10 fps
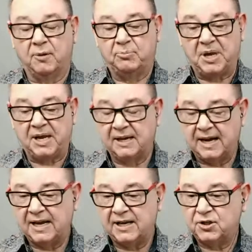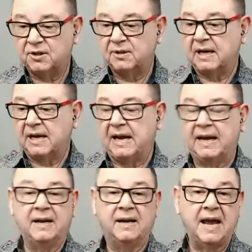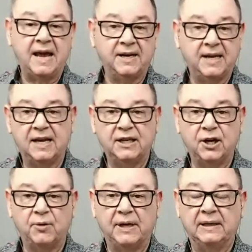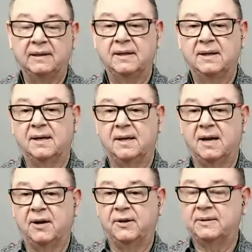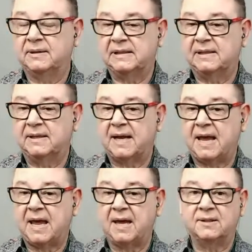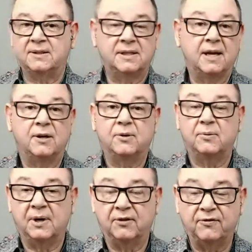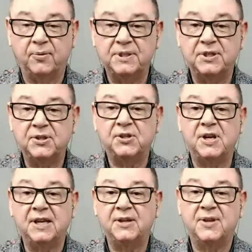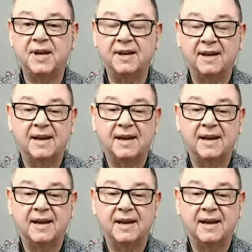being an agent, and how to get it going. And we look forward to seeing you there.